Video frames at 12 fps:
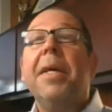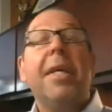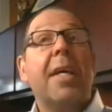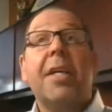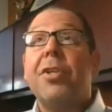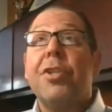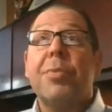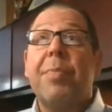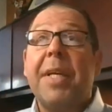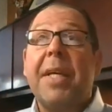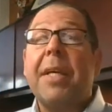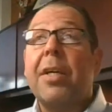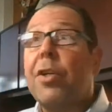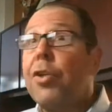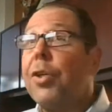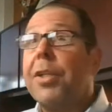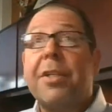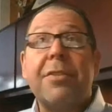It can just be a
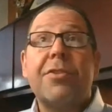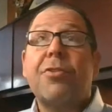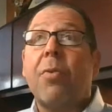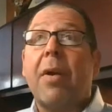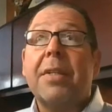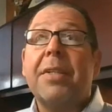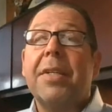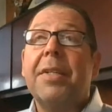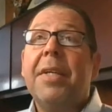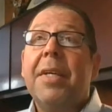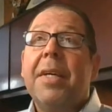good constructed